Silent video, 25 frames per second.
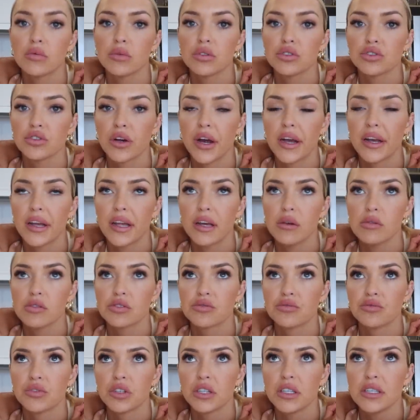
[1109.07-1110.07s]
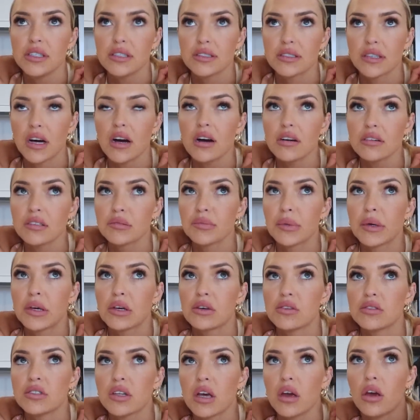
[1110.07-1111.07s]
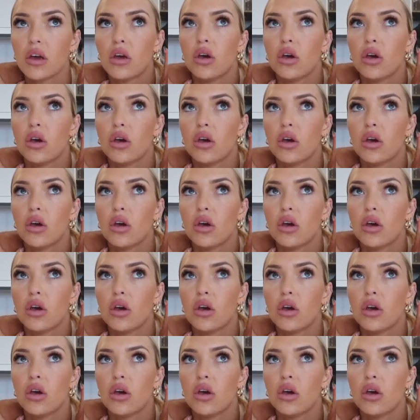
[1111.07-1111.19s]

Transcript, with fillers: with training, which really sucks because